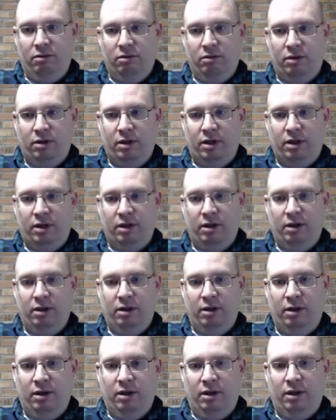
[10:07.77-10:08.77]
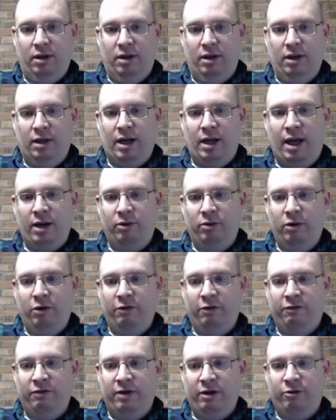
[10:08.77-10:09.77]
Okay. And I don't know
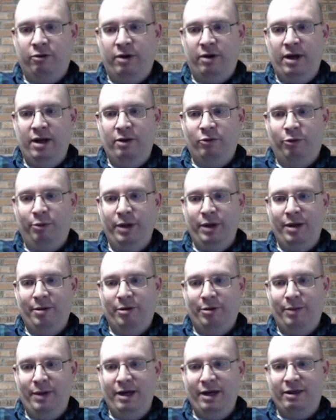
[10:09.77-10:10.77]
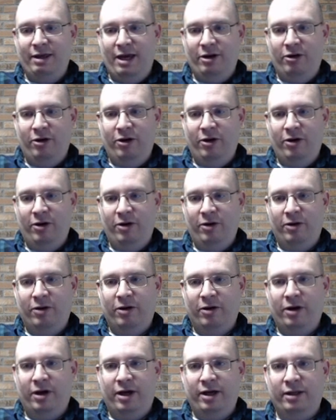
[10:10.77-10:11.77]
if that train will be able to make that turn or
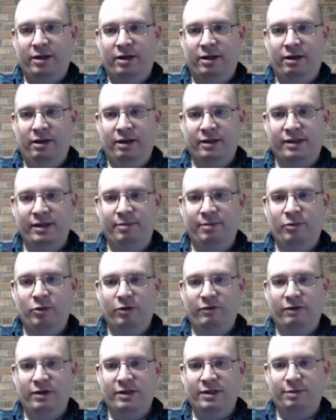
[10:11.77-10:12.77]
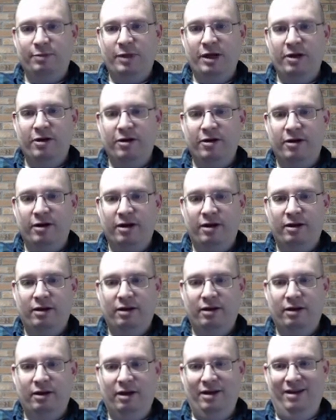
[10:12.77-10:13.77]
not. It seemed to have disappeared
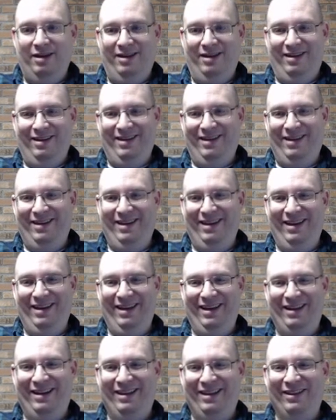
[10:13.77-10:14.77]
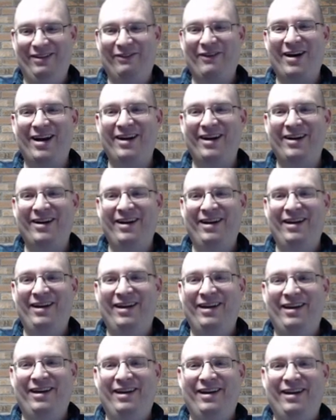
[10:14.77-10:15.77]
into the water.
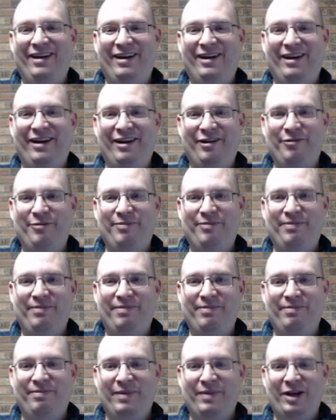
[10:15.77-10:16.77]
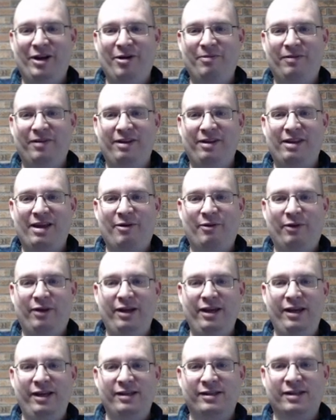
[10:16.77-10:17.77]
But hopefully that will
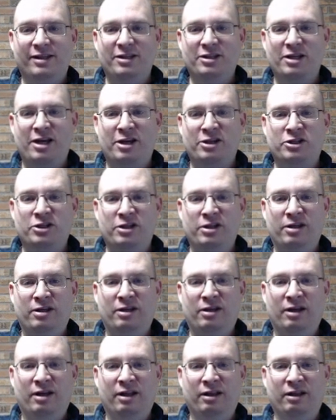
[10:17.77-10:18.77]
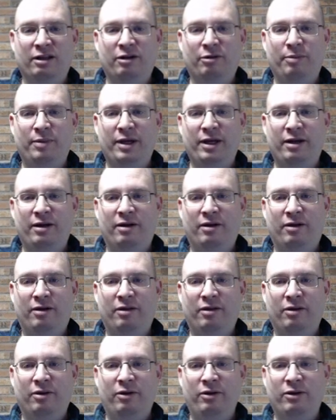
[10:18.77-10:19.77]
ease congestion a little bit,
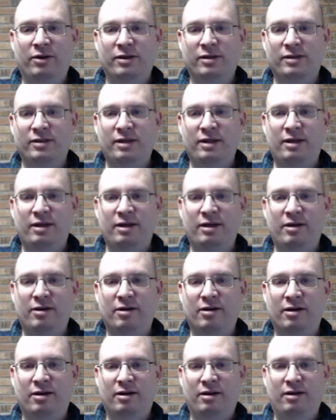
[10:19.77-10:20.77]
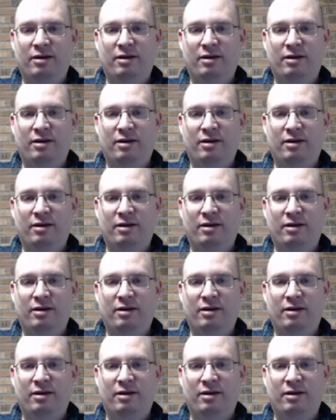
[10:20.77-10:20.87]
although you can see here